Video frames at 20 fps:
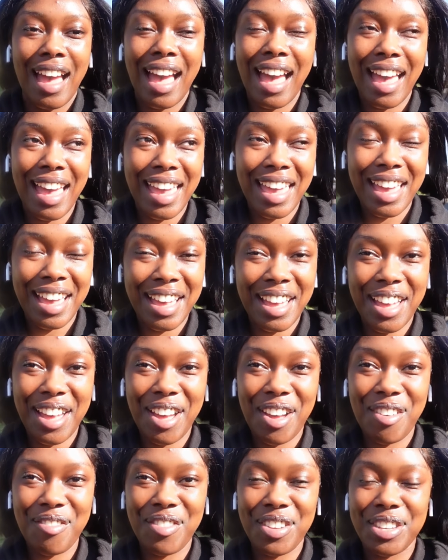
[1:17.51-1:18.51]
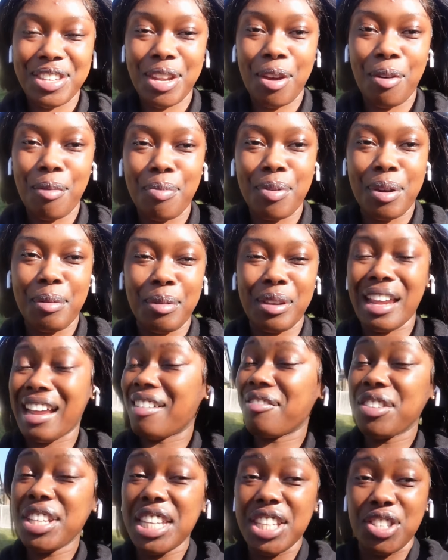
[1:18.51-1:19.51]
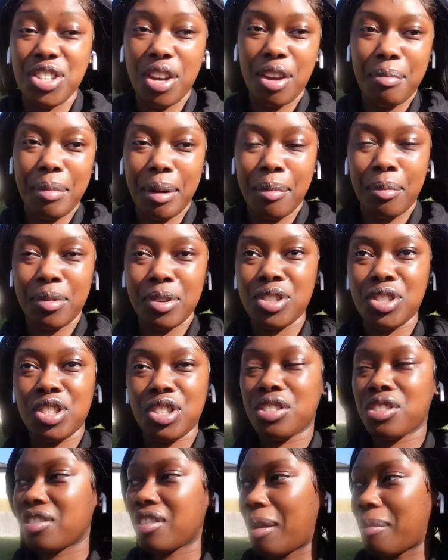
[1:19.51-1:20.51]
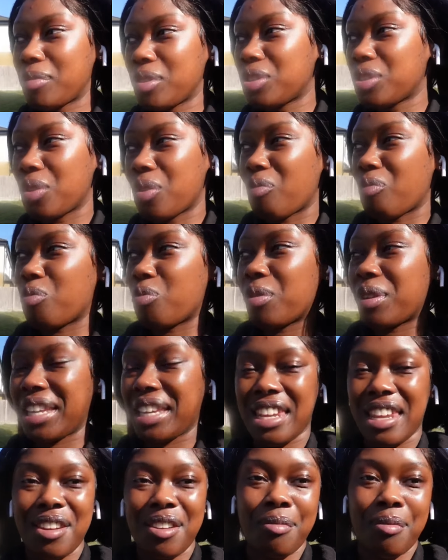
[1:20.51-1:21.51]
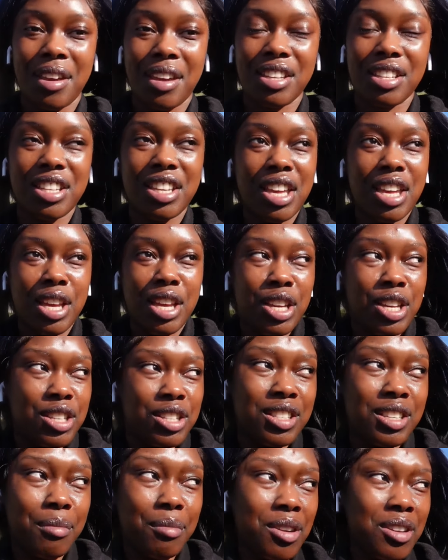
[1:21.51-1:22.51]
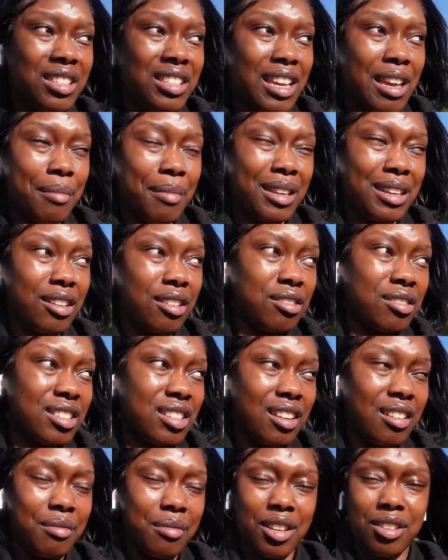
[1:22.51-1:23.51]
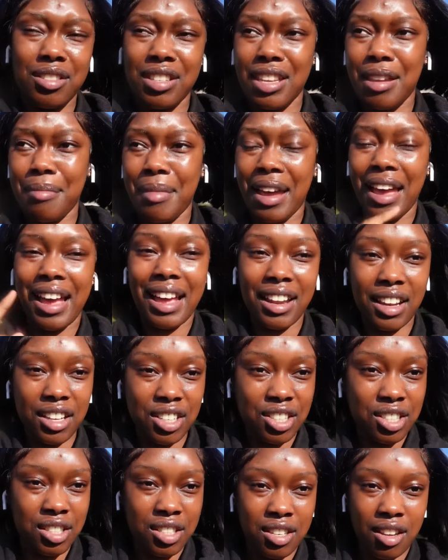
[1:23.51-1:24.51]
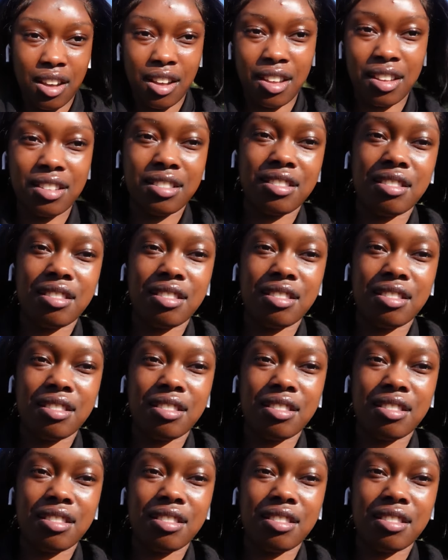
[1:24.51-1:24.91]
I have a nail appointment. I really don't, but it's just, I'm just gonna walk in anyways. So I'm going to get my nails done, I'm going to get my eyelashes done.